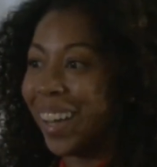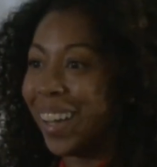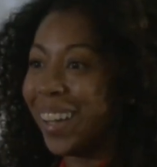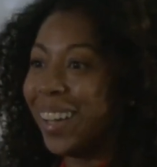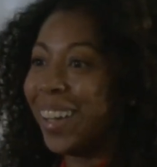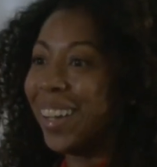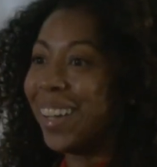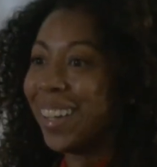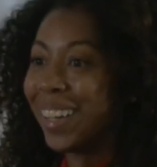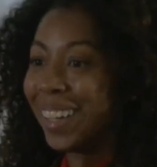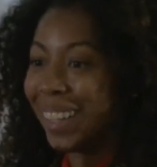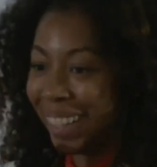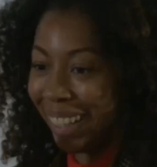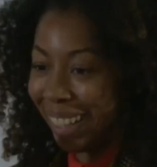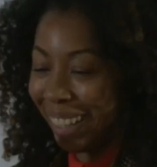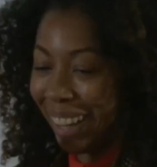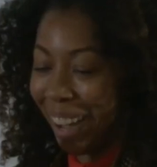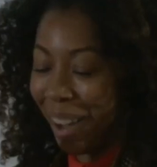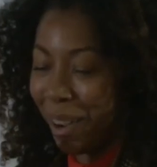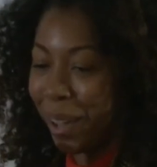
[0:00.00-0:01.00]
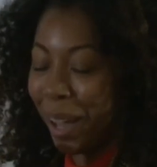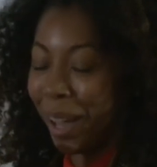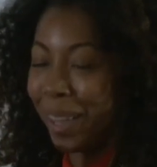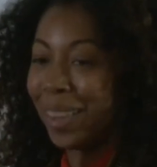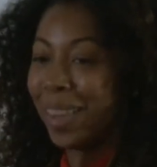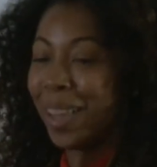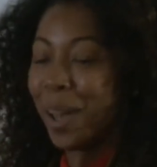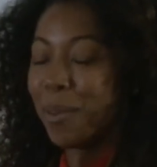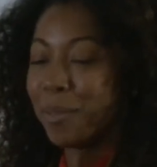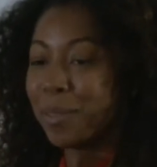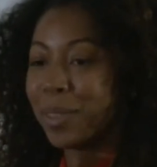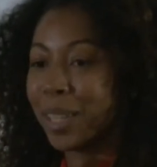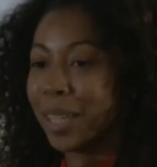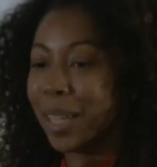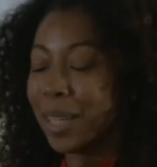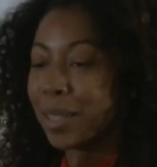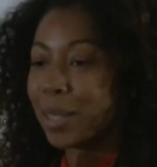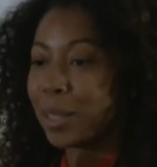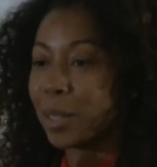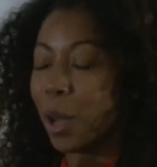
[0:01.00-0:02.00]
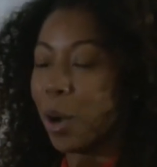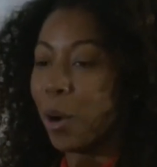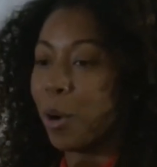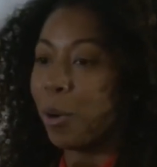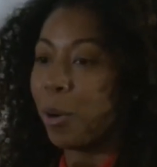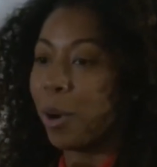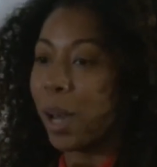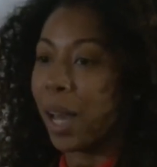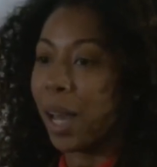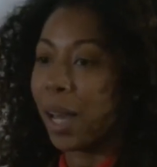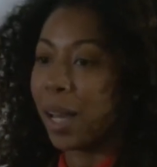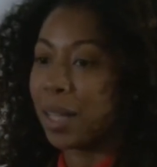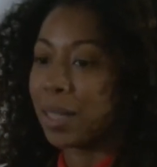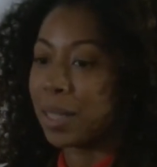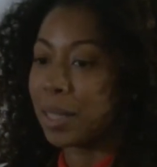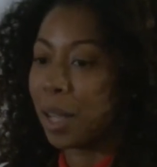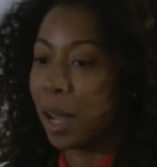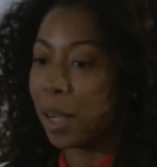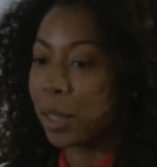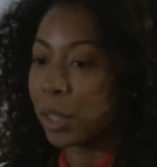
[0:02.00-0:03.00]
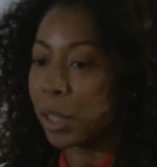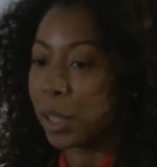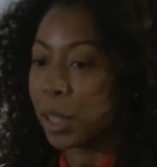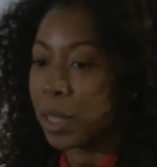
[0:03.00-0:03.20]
Good. Okay, lovely. So as Dr.